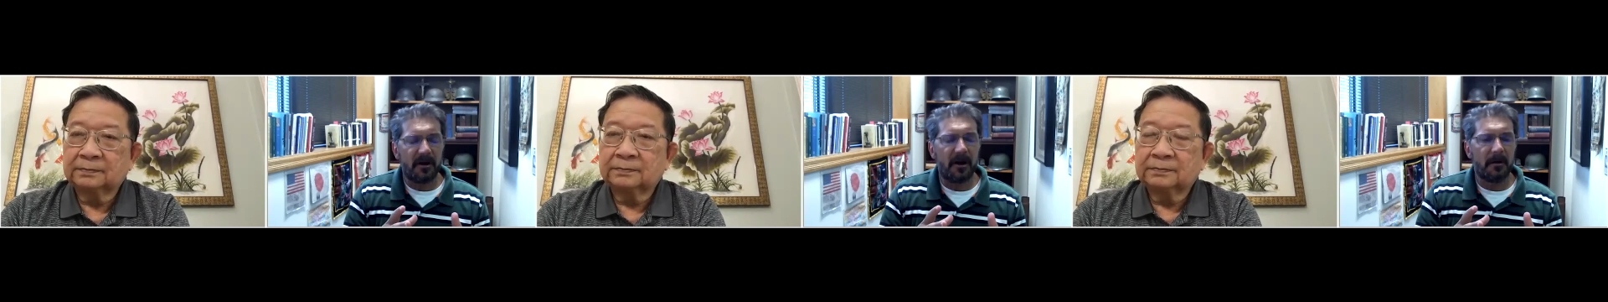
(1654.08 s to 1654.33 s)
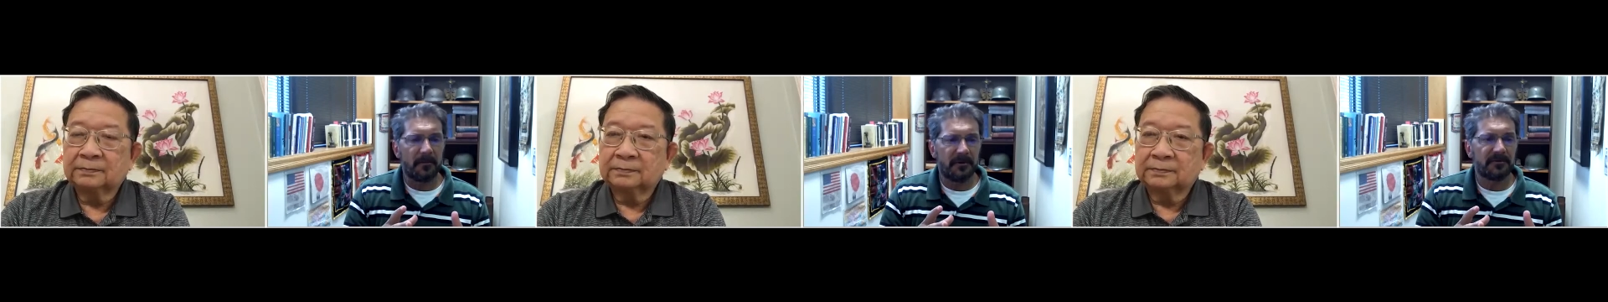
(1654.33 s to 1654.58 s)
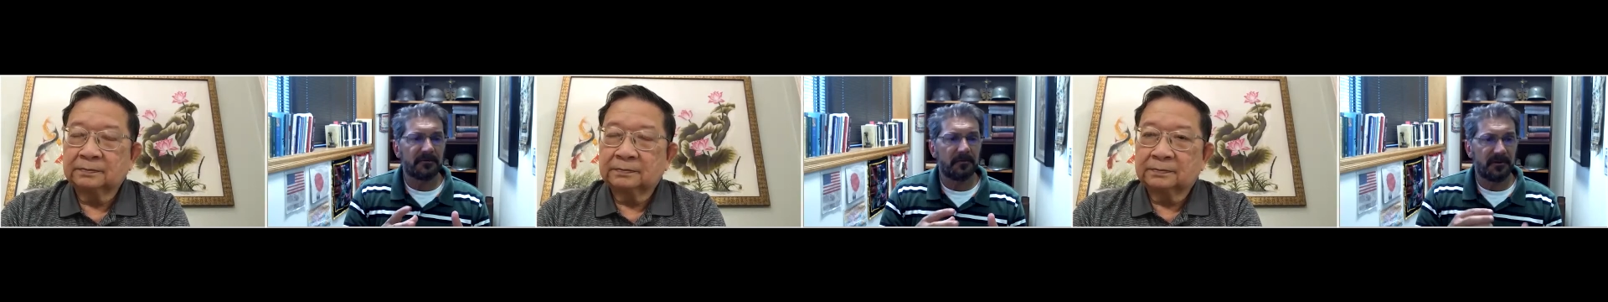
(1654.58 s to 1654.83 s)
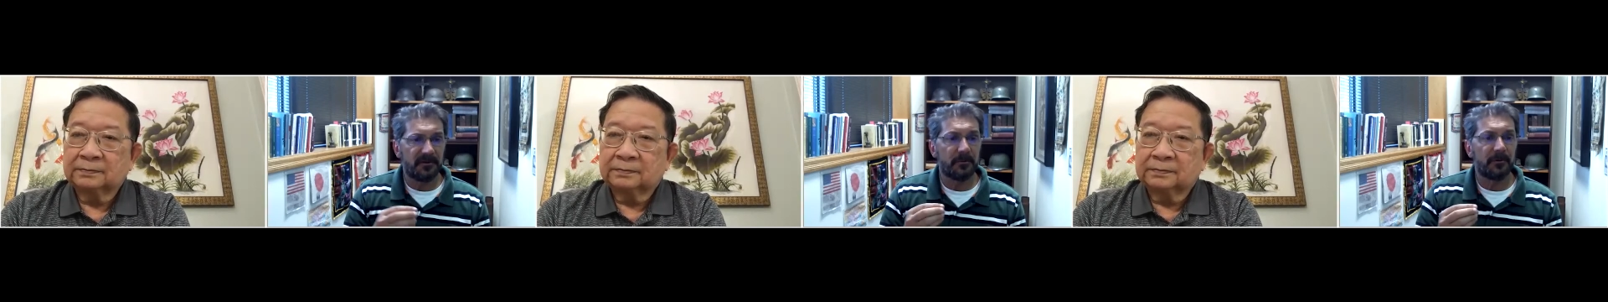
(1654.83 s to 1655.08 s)

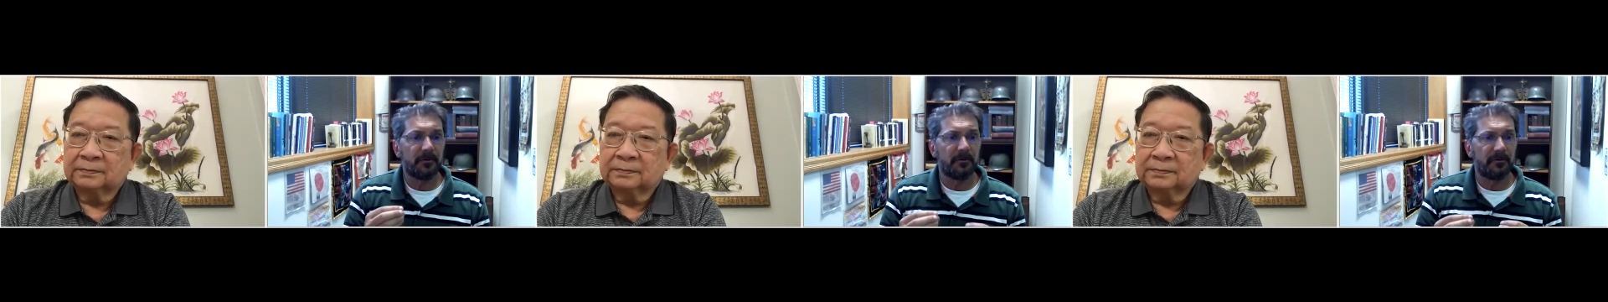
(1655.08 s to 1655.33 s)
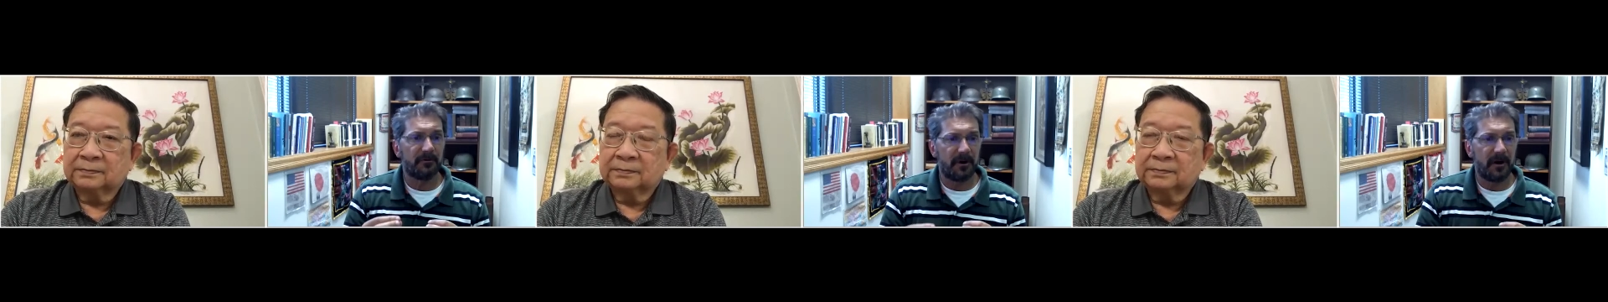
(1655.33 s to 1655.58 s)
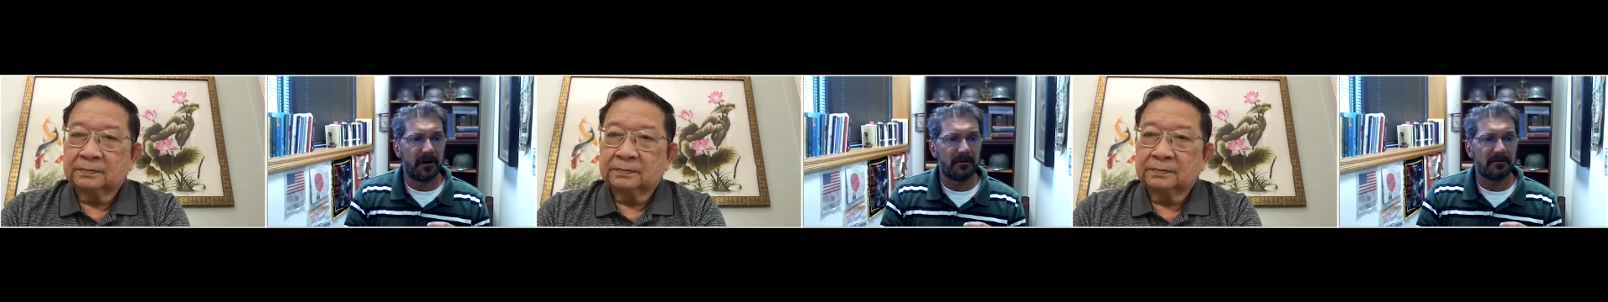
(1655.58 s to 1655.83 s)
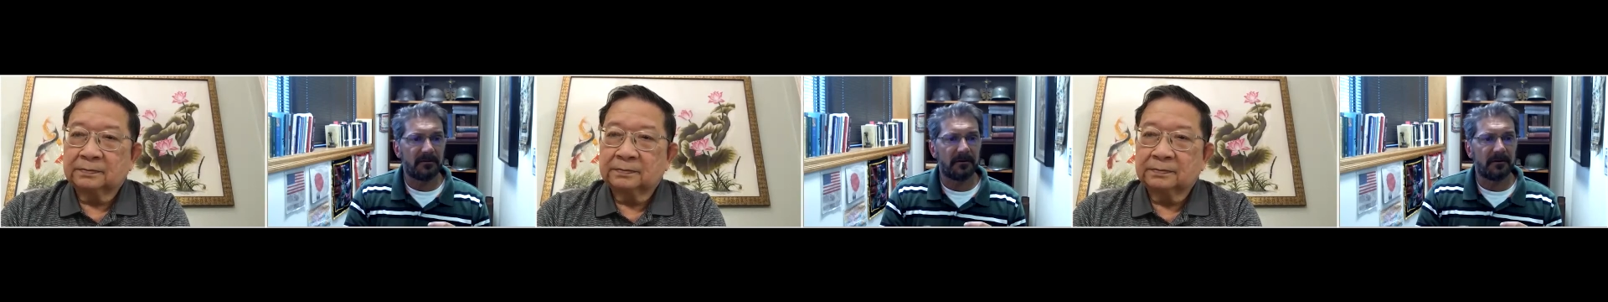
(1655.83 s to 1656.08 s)
Speaker 1: communism as a real
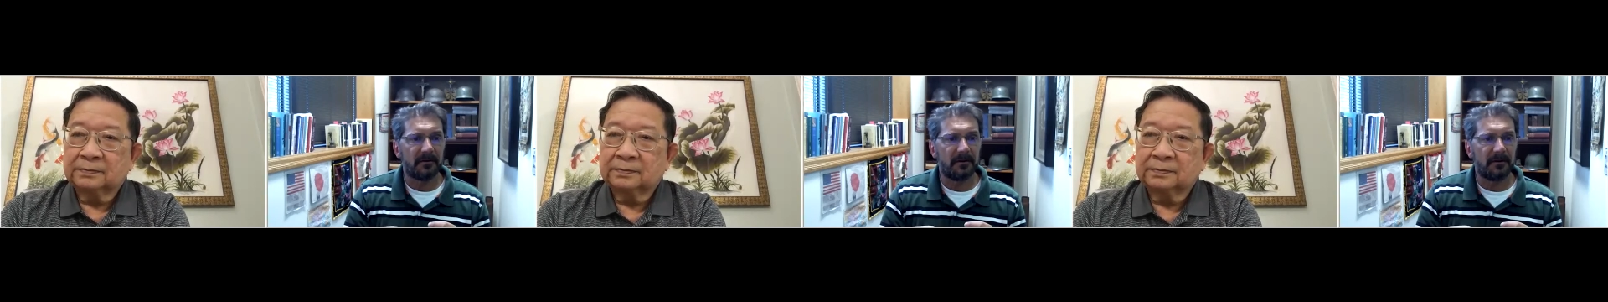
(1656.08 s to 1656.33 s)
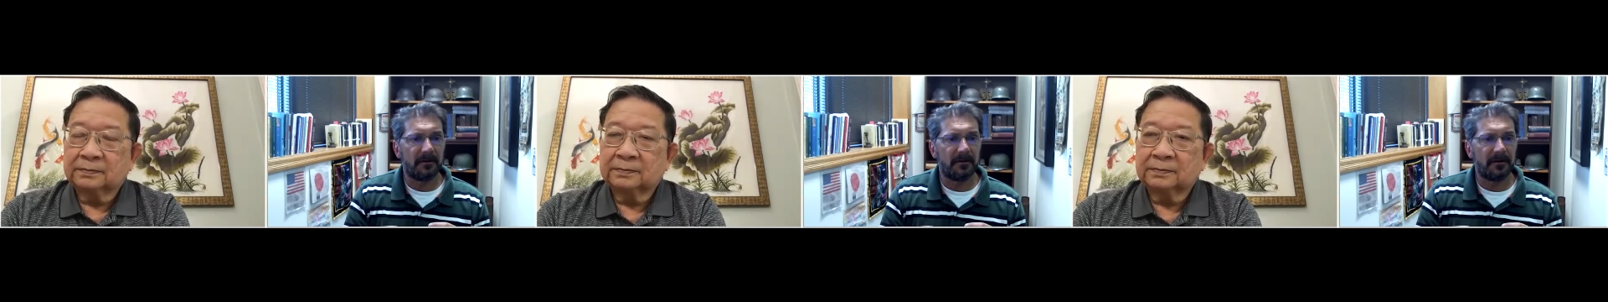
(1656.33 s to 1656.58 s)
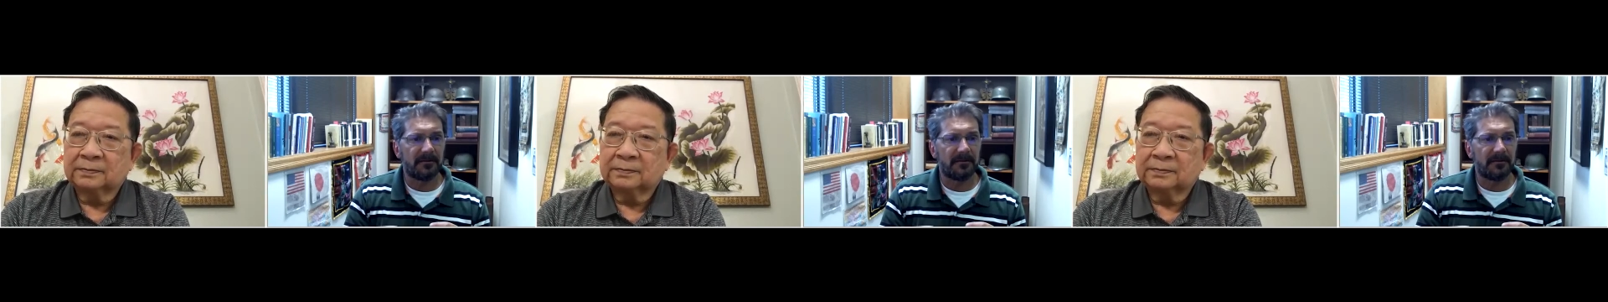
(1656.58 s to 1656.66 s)
threat, and the